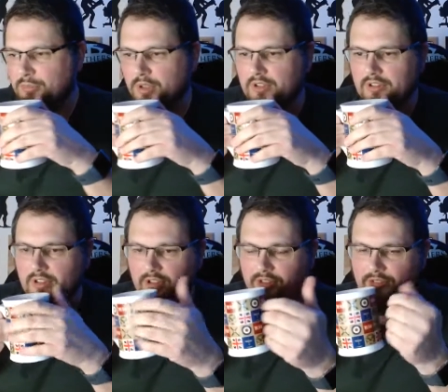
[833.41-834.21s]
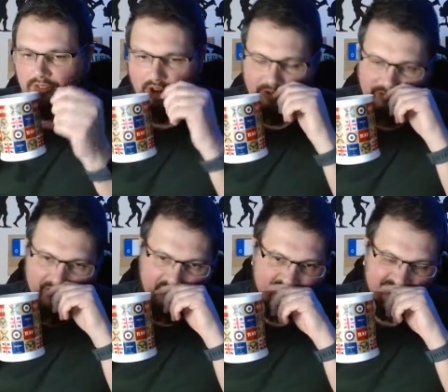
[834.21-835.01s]
But if they've got a
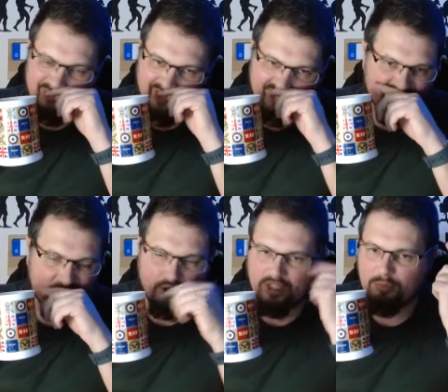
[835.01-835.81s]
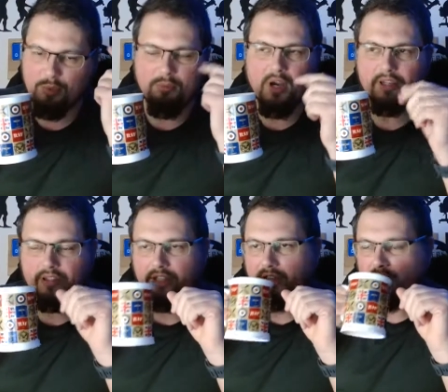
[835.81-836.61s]
phone, then you've got to keep in mind
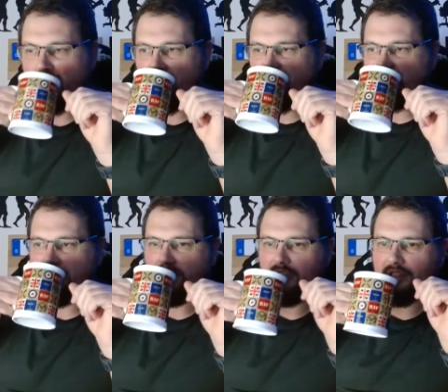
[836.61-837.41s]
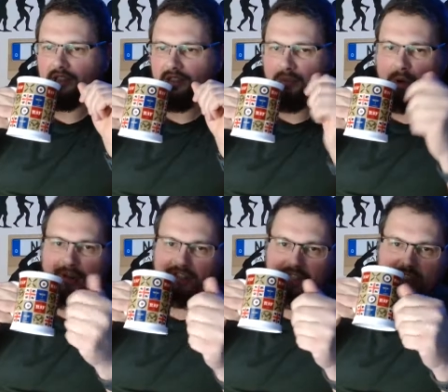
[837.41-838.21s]
that the
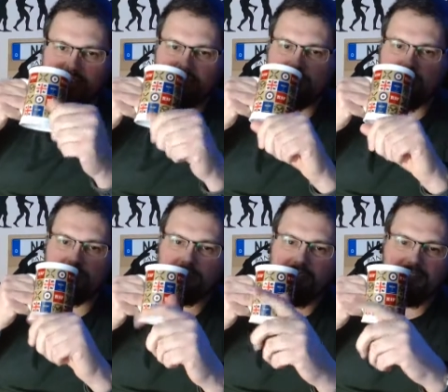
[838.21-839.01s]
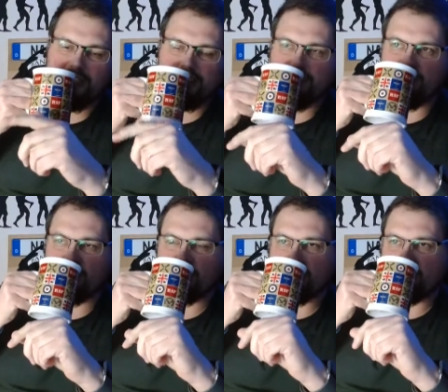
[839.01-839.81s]
mobile data won't adhere to
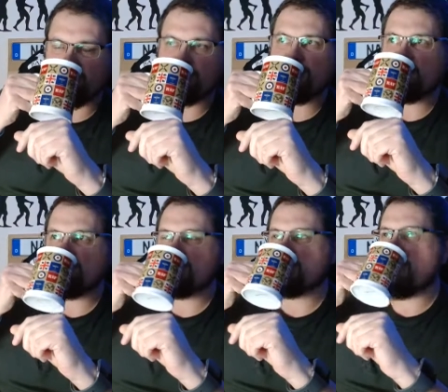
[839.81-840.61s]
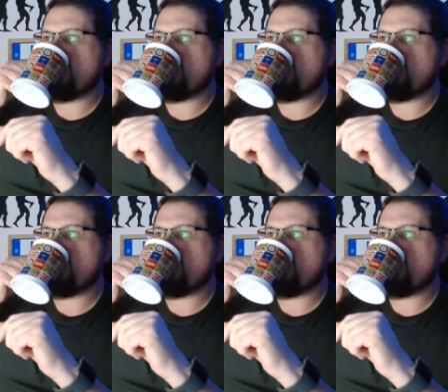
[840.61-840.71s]
those restrictions.